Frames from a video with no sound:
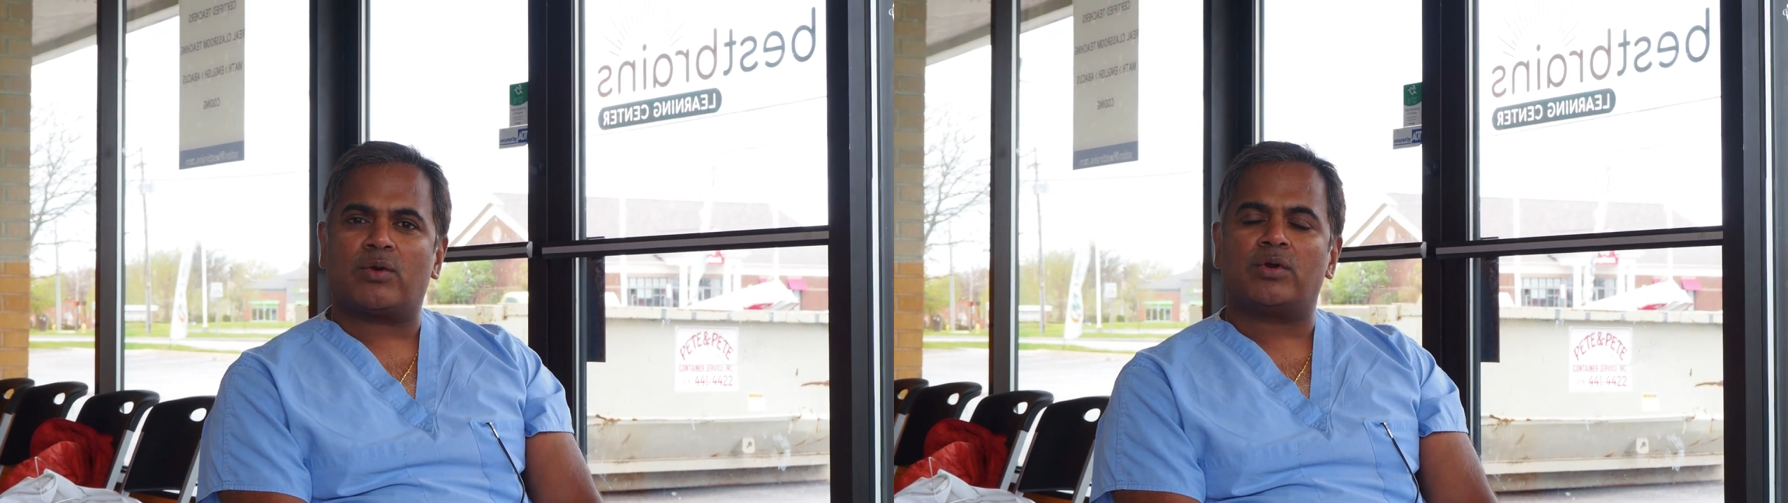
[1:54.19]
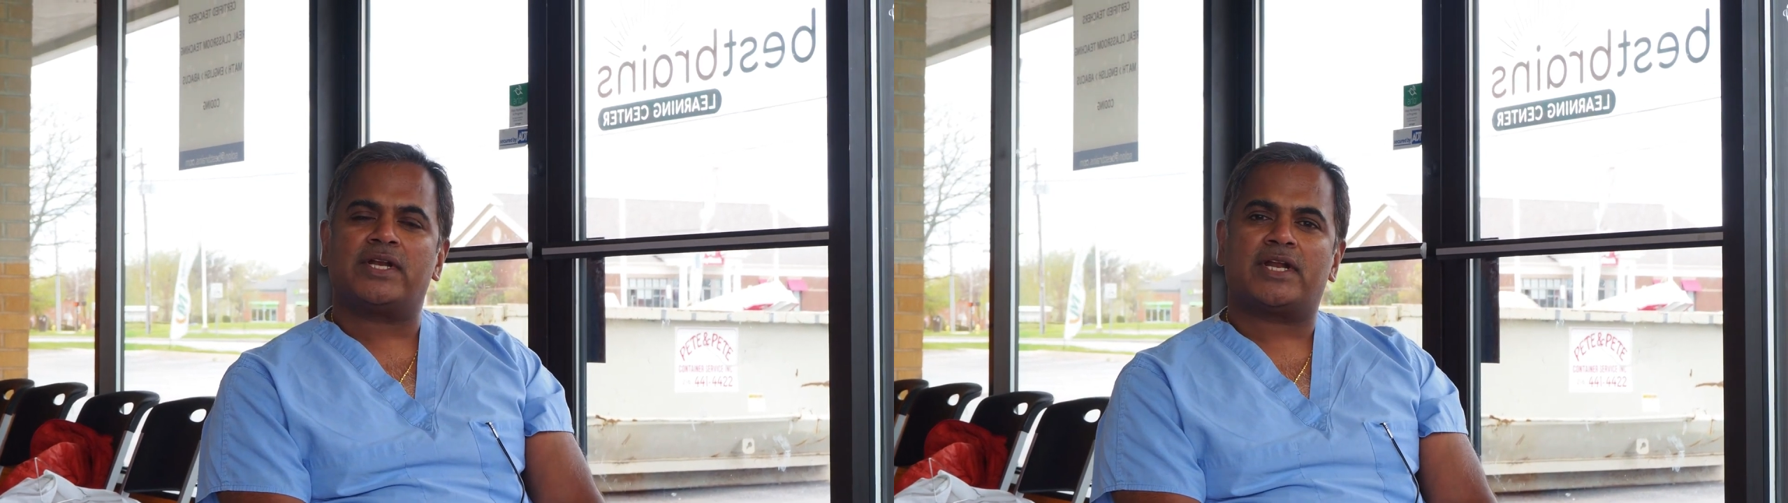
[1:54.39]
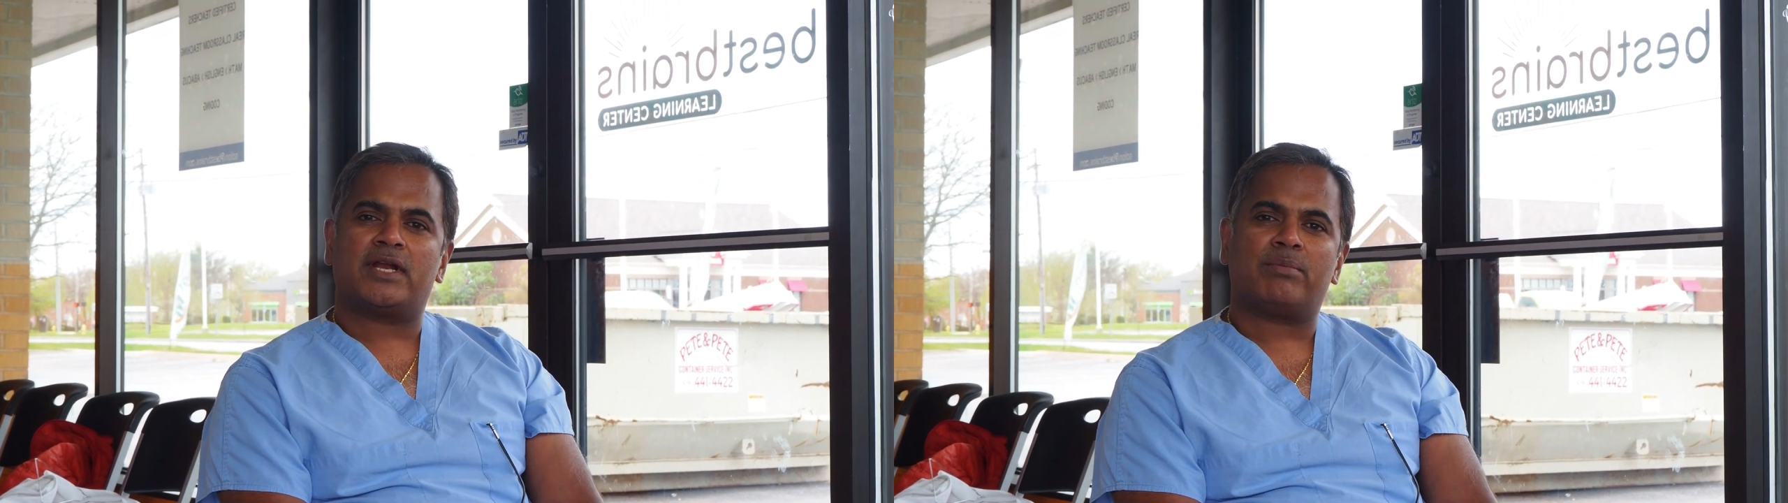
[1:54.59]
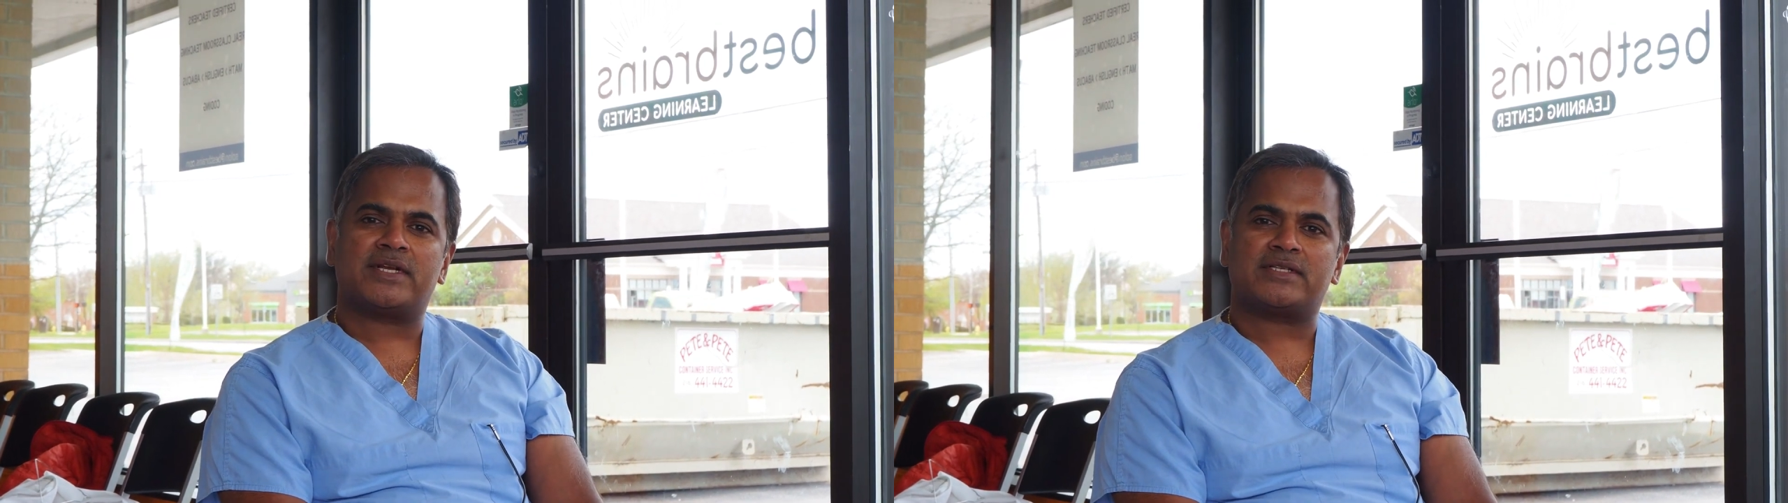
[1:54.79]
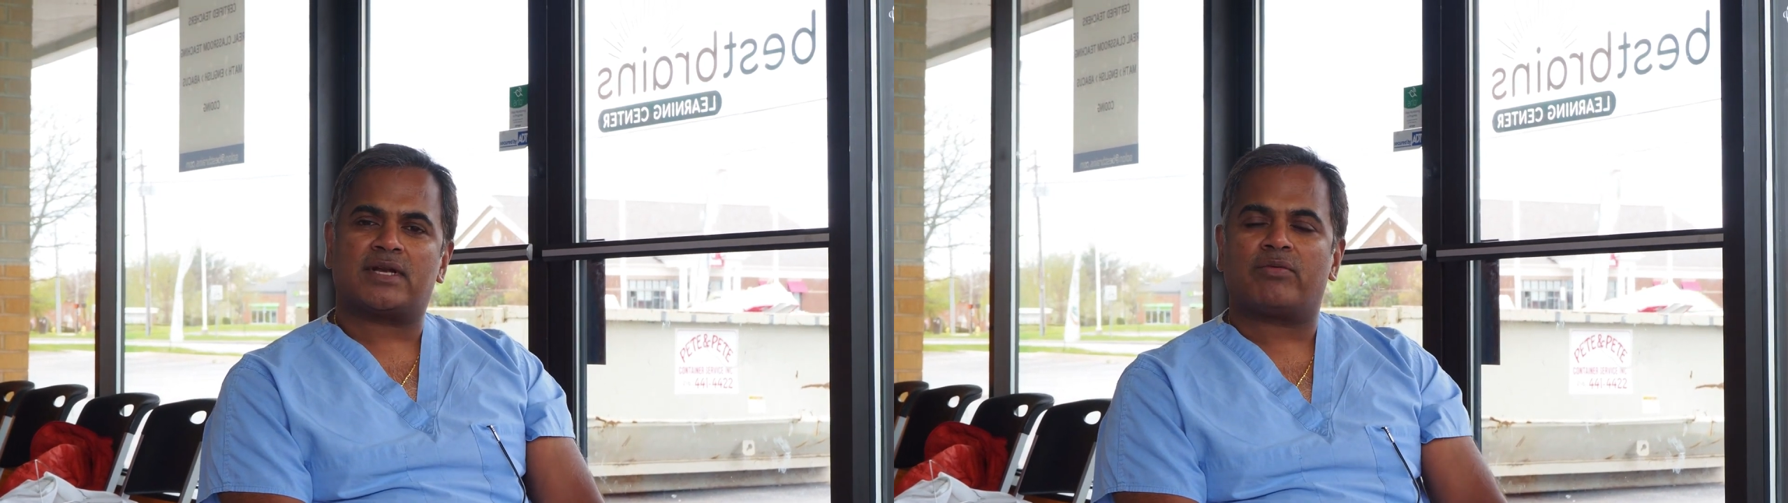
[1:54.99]
the only
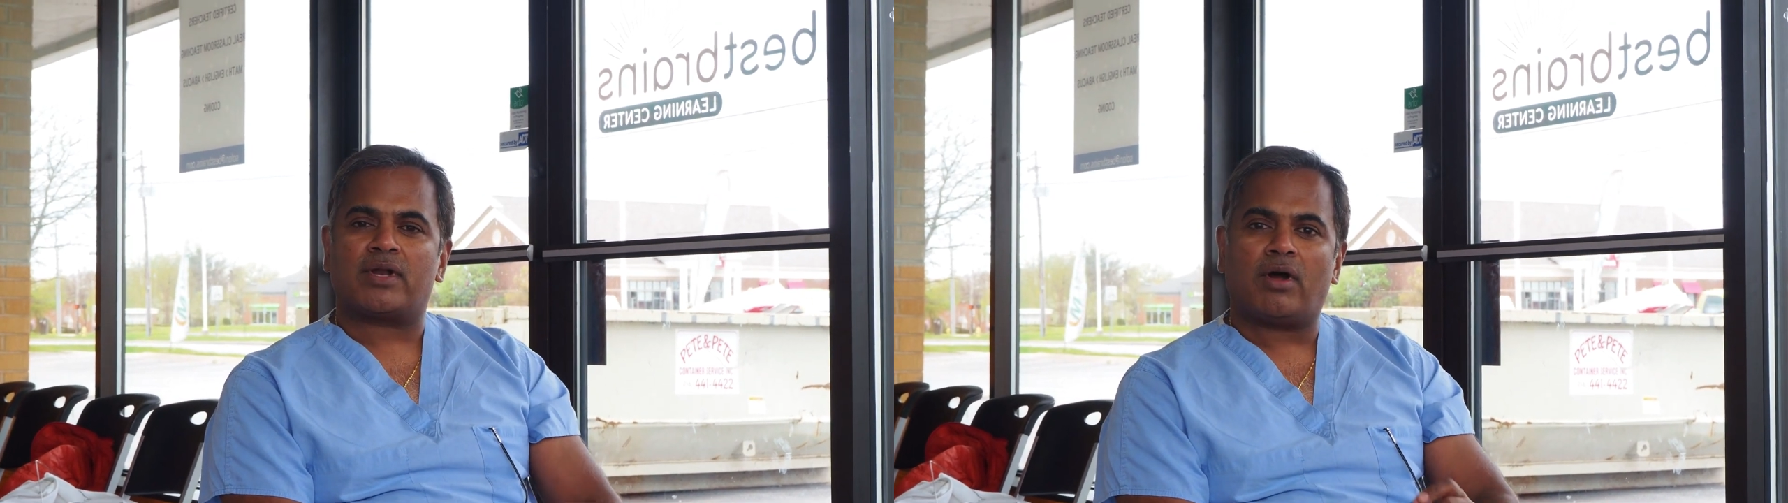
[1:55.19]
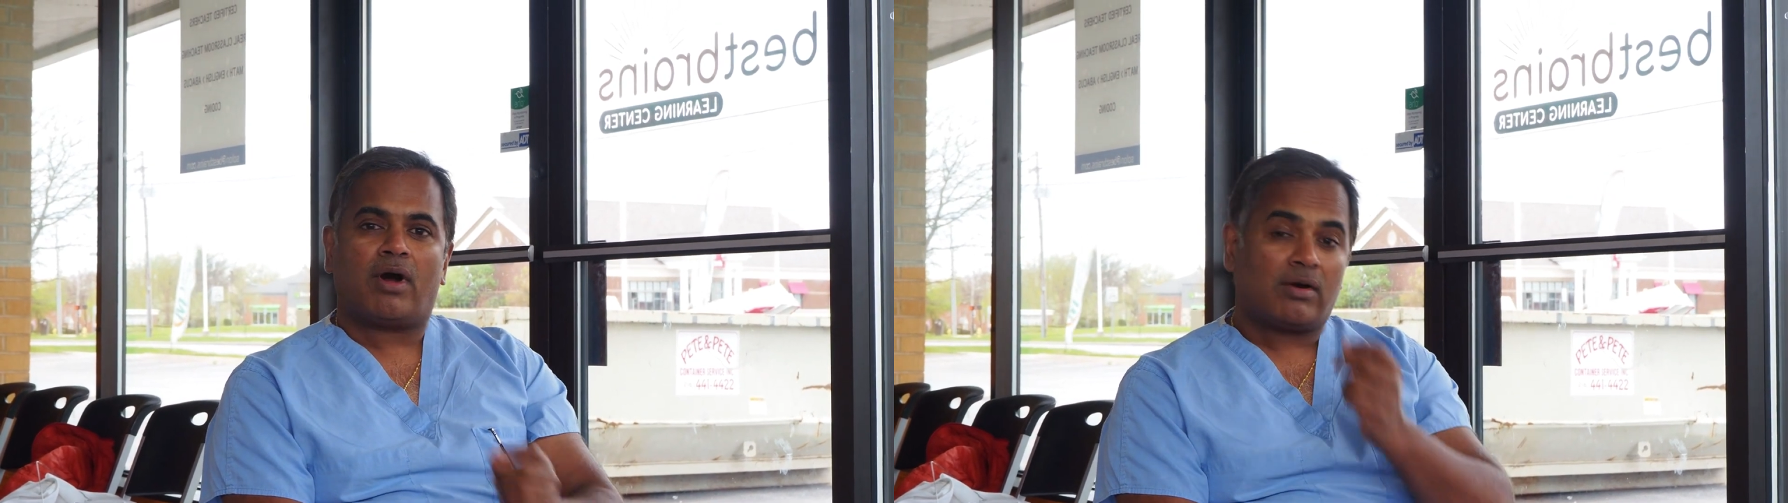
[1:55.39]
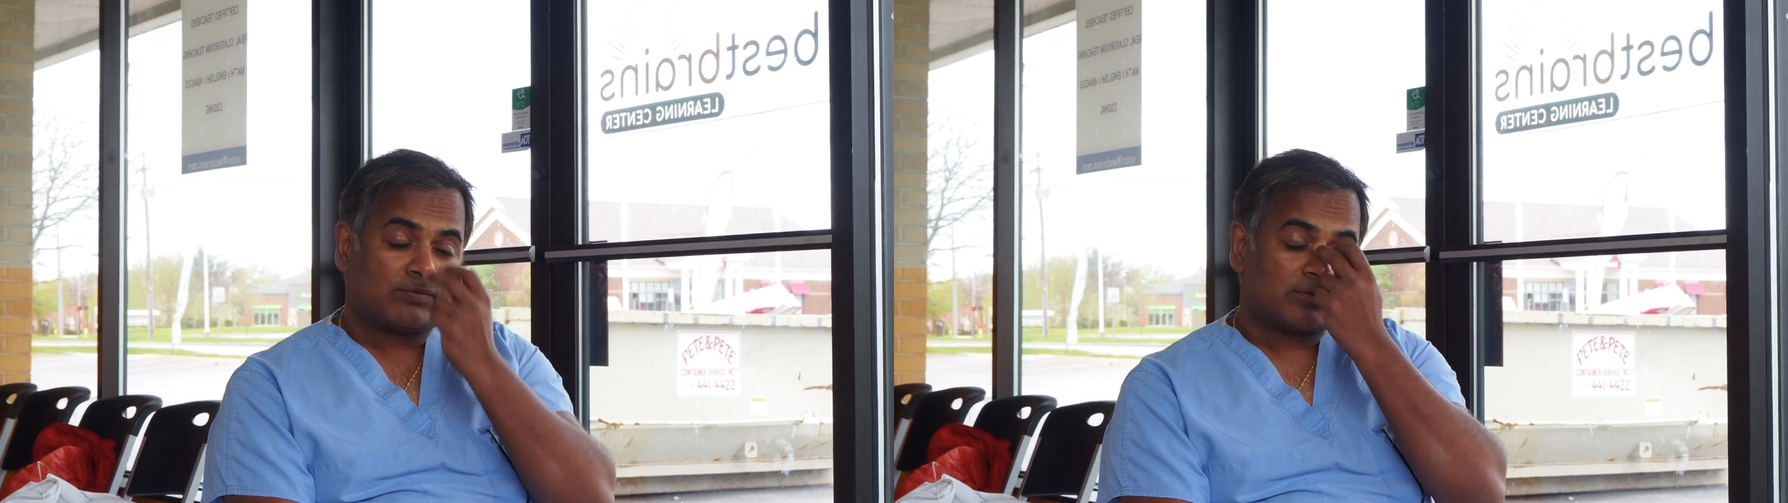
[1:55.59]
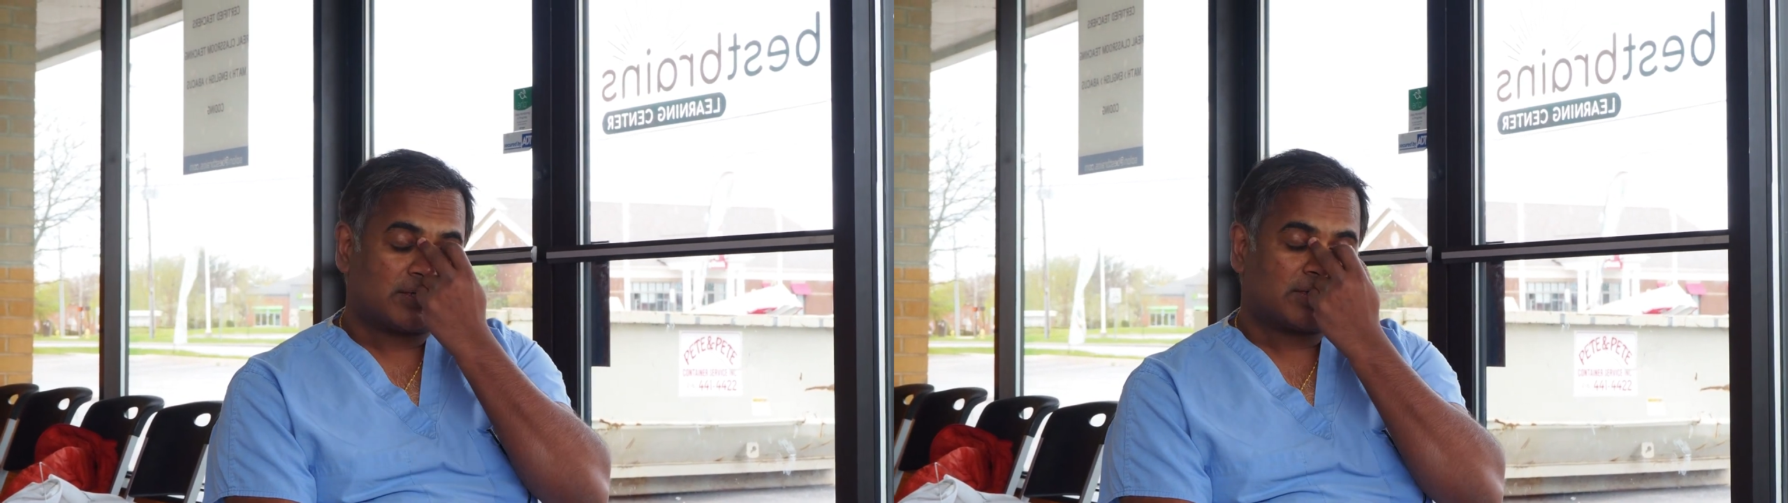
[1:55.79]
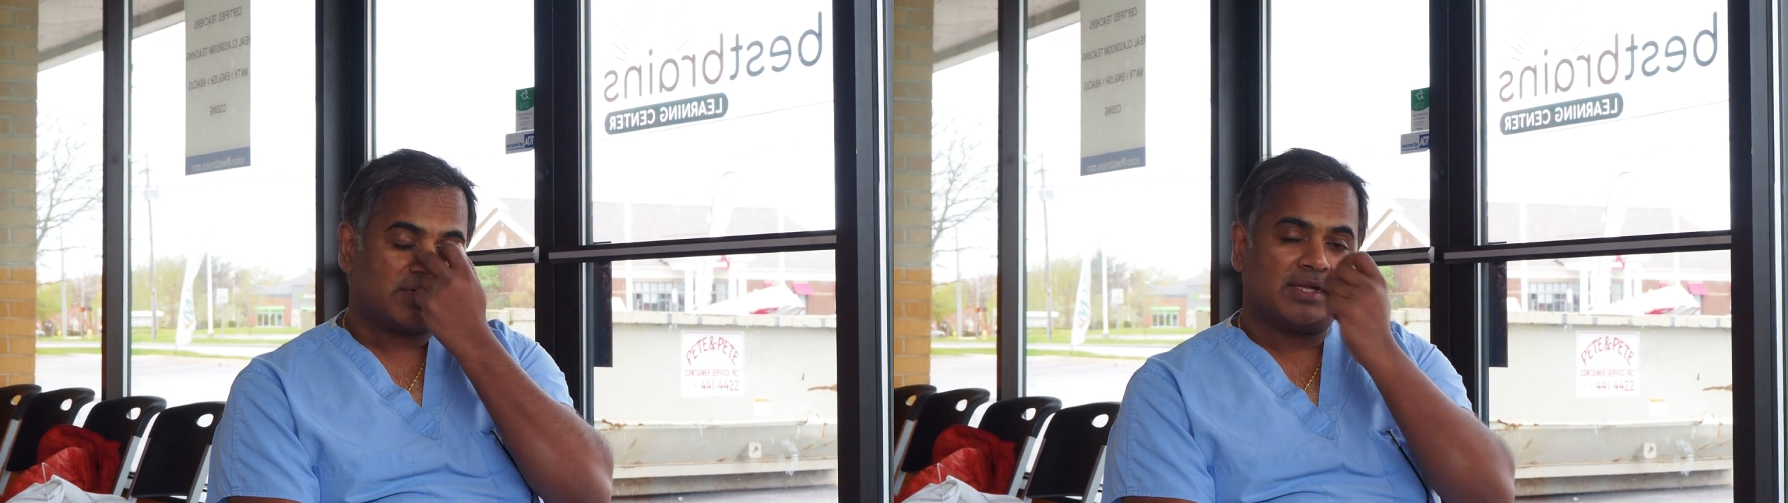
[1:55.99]
treatments that were
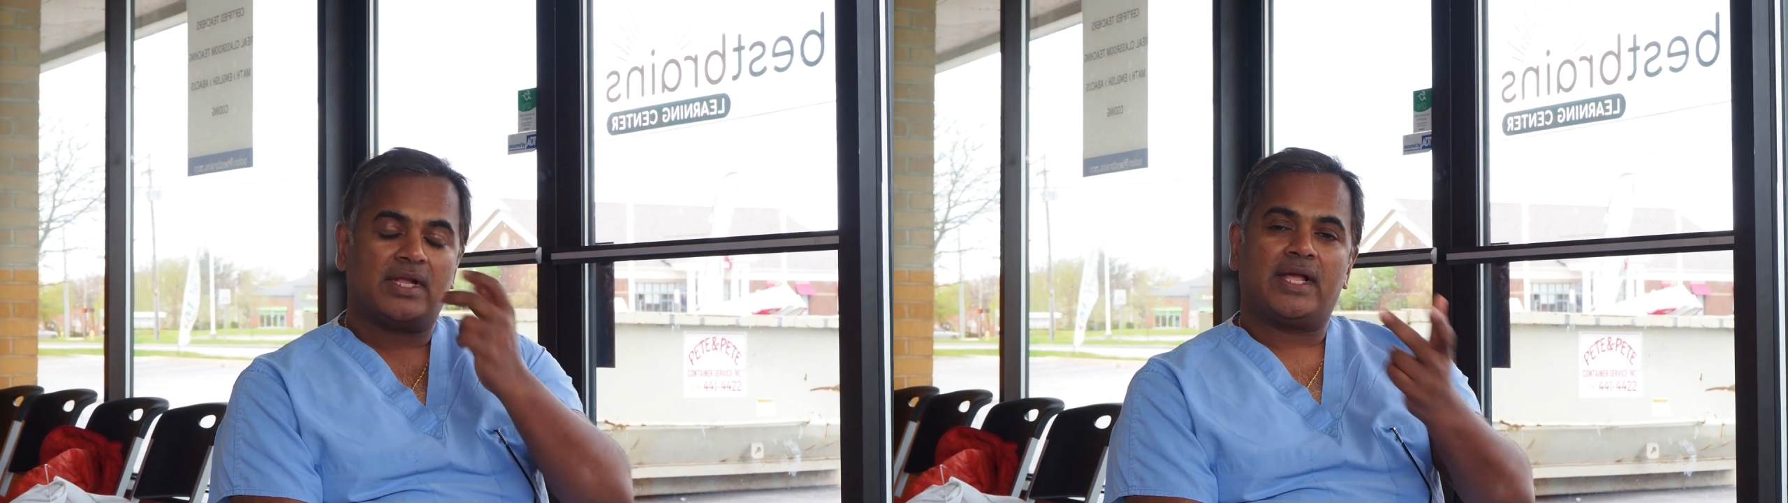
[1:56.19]
offered